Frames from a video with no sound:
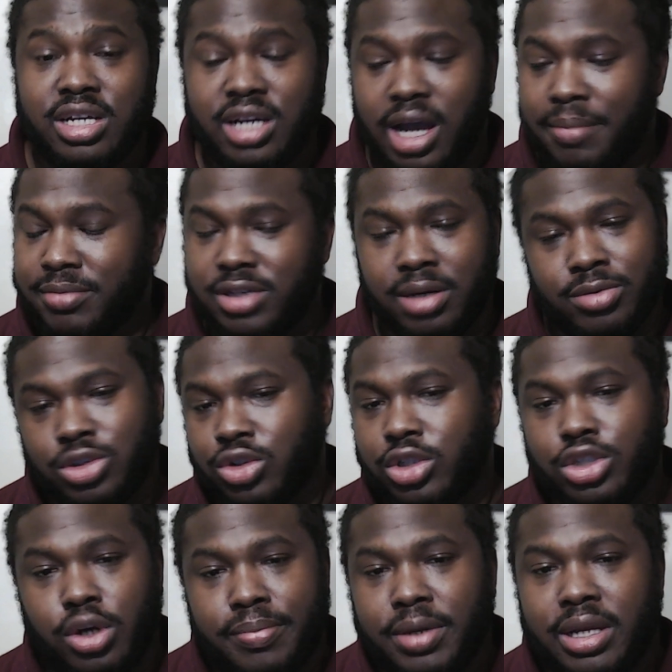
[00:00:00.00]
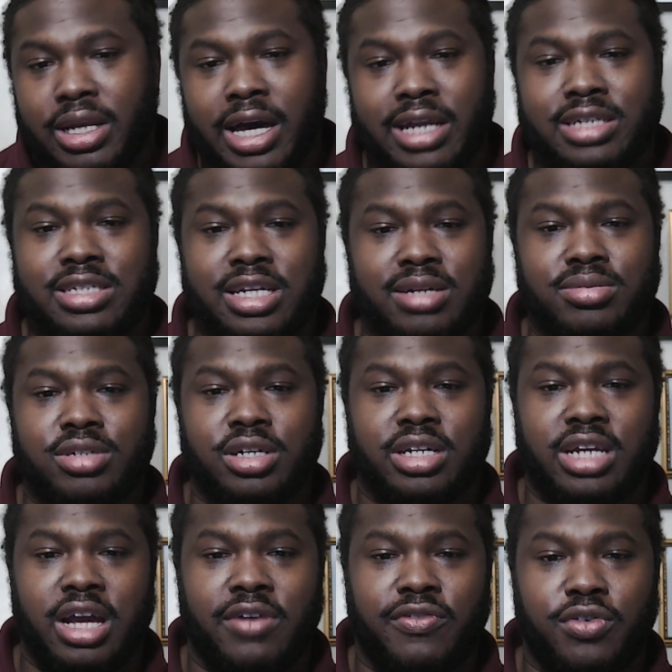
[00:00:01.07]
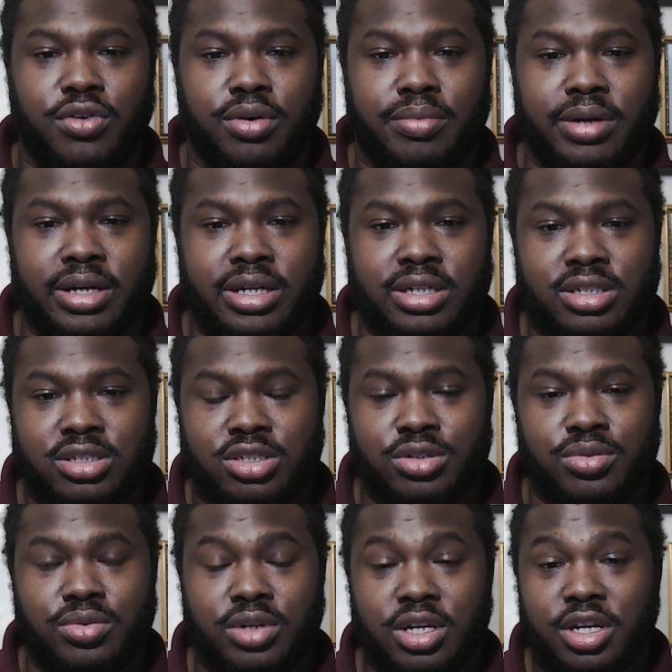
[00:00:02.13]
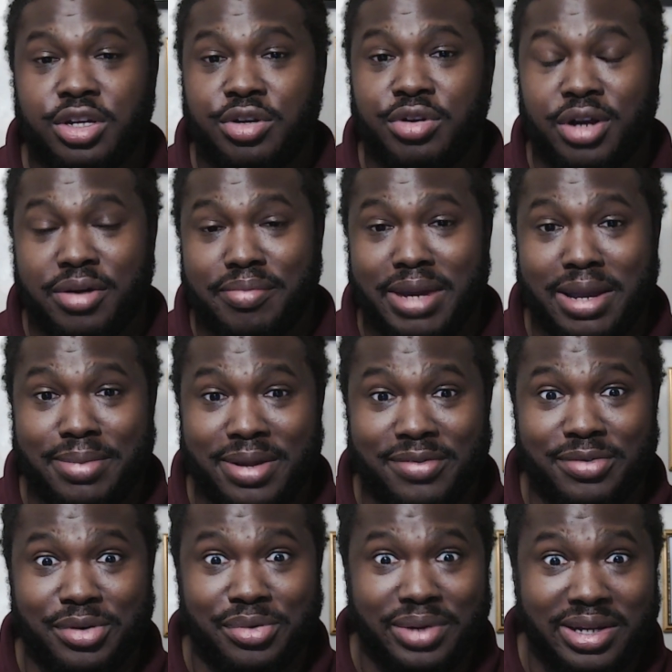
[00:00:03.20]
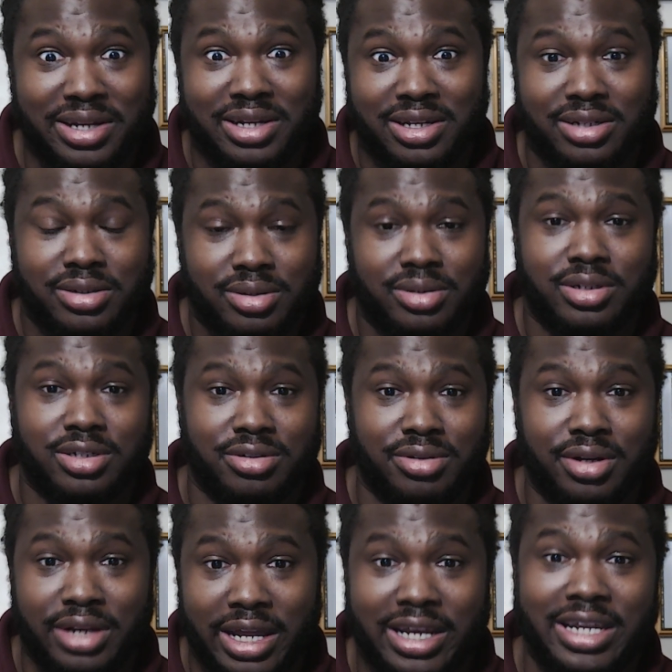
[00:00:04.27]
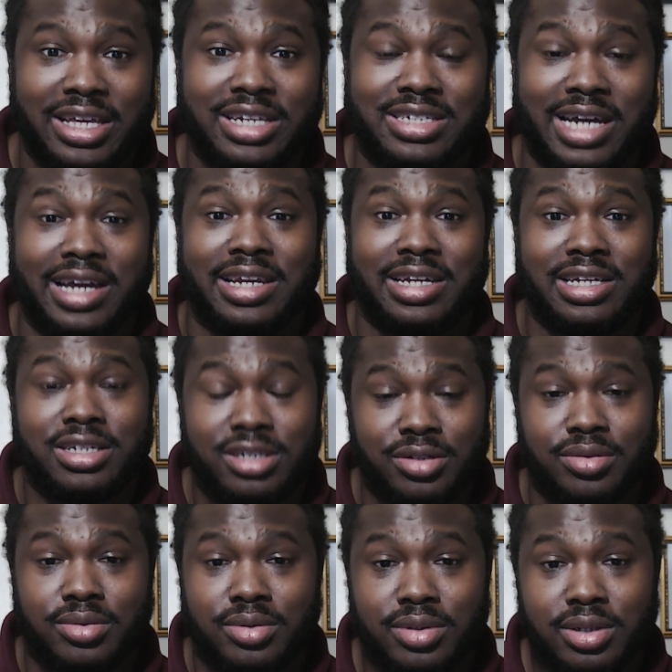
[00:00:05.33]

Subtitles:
I'm sure there's going to be a lot of teams looking out for him, man. Shoot. You know, maybe even New England because, you know, they need a tight end too.